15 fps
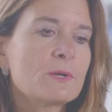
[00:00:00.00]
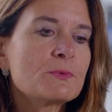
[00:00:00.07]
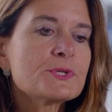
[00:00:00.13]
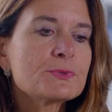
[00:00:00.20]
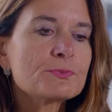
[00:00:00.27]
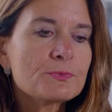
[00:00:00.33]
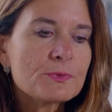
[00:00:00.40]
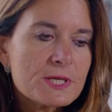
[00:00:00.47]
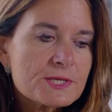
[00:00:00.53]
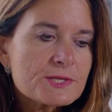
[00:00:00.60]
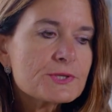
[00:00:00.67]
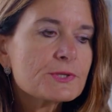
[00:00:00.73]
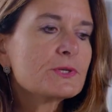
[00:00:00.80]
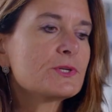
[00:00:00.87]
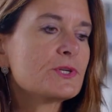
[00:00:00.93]
I was
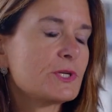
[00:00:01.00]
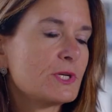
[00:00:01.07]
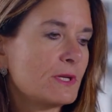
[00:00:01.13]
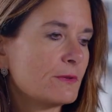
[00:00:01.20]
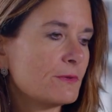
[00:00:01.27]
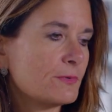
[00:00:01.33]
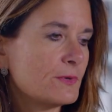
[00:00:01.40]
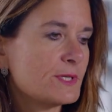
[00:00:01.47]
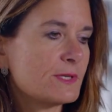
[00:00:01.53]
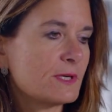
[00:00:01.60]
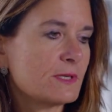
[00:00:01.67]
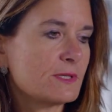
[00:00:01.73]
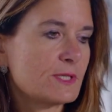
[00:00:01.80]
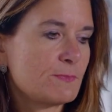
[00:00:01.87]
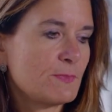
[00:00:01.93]
researching Three
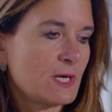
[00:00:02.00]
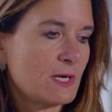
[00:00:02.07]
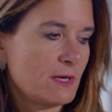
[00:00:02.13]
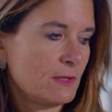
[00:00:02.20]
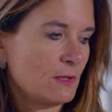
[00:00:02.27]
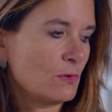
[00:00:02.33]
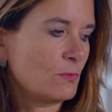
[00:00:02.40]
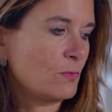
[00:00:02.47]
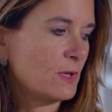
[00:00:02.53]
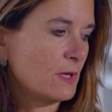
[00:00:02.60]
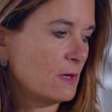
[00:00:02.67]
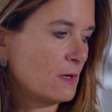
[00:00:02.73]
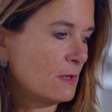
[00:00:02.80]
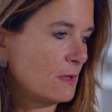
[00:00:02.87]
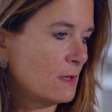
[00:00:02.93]
Seconds Behind the
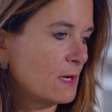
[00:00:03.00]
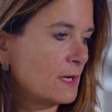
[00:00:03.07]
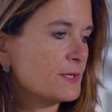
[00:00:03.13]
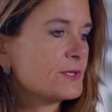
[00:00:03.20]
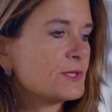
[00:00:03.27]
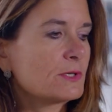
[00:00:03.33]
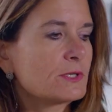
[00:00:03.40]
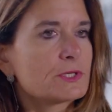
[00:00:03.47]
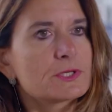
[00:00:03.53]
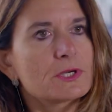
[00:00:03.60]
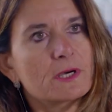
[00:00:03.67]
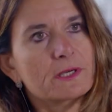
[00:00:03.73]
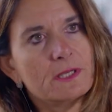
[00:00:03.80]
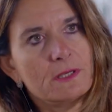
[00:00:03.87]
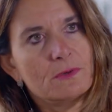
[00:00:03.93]
Wheel, I started
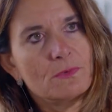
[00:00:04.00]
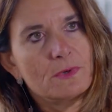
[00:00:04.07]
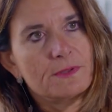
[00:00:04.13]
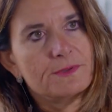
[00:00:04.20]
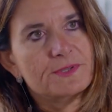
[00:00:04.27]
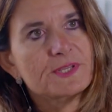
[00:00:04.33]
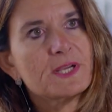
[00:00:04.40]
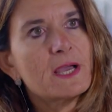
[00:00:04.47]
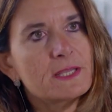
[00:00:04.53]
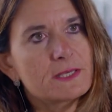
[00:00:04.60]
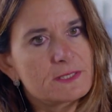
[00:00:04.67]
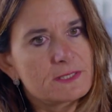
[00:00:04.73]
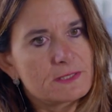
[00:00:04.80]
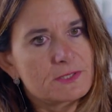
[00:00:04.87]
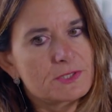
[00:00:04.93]
talking with
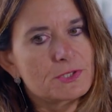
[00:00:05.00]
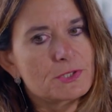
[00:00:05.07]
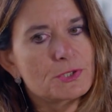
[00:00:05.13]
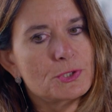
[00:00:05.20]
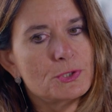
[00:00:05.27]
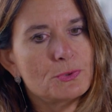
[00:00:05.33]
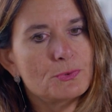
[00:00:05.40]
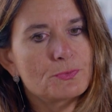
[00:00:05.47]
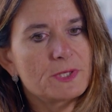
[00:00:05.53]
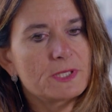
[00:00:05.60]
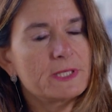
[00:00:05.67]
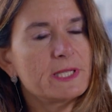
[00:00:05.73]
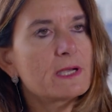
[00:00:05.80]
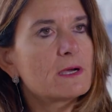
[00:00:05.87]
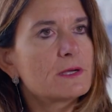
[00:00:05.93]
scientists who
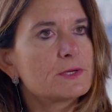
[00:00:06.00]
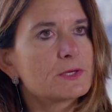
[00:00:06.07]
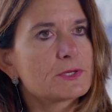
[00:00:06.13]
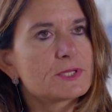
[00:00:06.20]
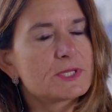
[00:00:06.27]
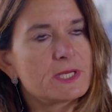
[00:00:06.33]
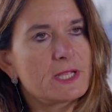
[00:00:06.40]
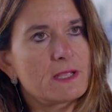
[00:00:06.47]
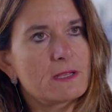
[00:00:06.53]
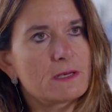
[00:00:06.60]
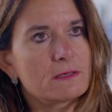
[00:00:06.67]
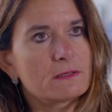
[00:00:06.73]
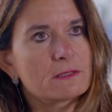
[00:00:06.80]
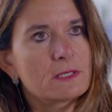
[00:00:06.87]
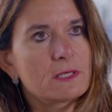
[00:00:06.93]
really
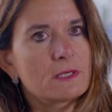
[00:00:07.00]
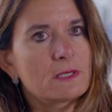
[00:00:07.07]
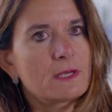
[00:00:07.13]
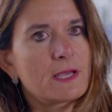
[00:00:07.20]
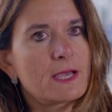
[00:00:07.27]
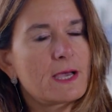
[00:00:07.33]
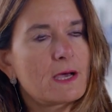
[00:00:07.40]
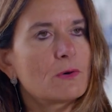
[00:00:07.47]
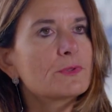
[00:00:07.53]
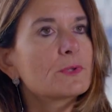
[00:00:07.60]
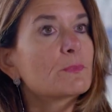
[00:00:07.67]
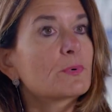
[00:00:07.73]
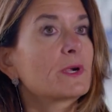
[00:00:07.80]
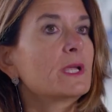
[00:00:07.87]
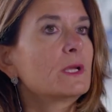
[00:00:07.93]
understand how the
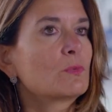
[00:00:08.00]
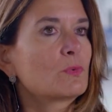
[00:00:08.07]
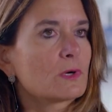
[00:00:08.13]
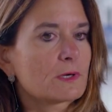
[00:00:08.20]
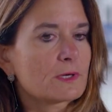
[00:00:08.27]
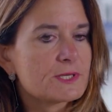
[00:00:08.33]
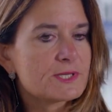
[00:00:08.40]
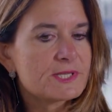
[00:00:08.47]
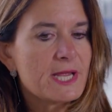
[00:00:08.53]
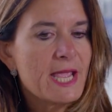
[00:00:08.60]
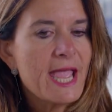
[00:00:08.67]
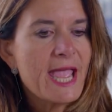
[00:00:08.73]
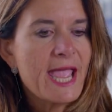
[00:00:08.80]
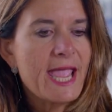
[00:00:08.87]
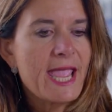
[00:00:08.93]
brain works
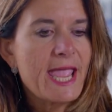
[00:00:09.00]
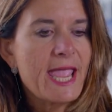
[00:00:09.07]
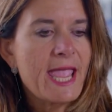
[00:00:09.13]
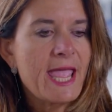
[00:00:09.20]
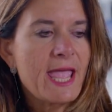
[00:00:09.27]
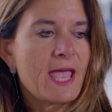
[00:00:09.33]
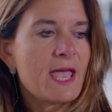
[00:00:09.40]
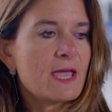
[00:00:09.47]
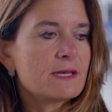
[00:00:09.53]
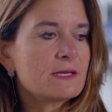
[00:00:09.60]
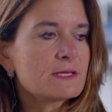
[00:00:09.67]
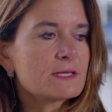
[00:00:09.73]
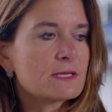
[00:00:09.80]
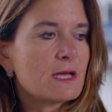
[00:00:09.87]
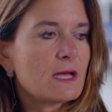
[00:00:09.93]

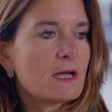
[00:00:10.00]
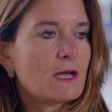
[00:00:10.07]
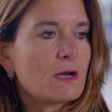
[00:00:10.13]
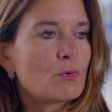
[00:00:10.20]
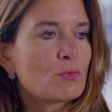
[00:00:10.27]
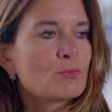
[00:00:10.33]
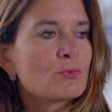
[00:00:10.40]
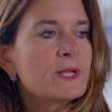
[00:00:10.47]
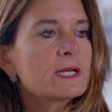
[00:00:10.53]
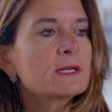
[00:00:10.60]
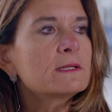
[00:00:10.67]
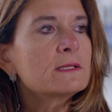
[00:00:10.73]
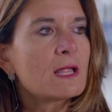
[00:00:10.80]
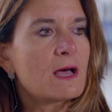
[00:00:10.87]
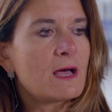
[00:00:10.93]
and
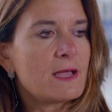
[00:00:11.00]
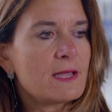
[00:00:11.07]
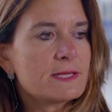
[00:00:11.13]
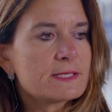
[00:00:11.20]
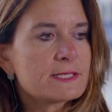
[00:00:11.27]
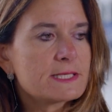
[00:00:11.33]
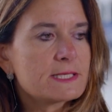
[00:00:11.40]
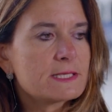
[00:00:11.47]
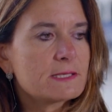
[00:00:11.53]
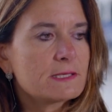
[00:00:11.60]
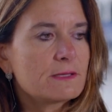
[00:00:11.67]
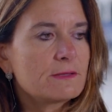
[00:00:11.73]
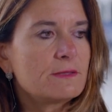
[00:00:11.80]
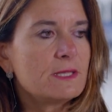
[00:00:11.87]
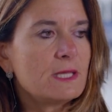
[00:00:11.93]
realized
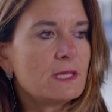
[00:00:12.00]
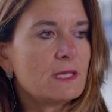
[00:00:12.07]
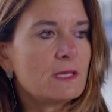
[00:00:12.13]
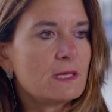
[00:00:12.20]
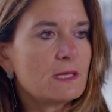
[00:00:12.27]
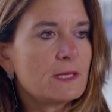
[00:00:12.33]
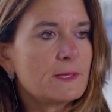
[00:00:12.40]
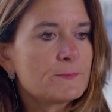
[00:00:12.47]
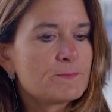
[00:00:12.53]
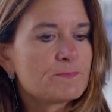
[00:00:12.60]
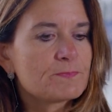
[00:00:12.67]
the